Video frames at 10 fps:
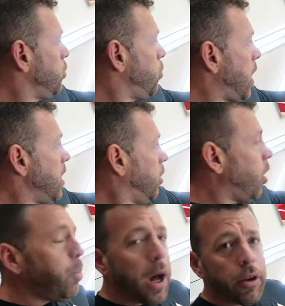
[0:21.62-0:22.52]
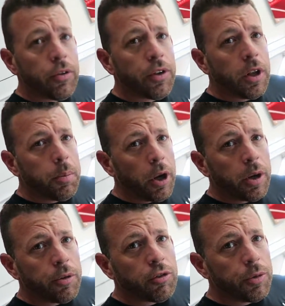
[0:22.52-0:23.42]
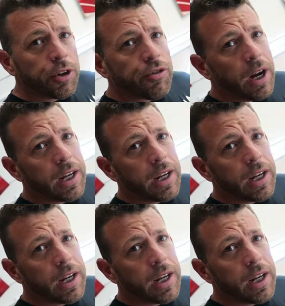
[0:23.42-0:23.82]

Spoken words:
Quite a lot of panels on the bonnet, which I'm going to try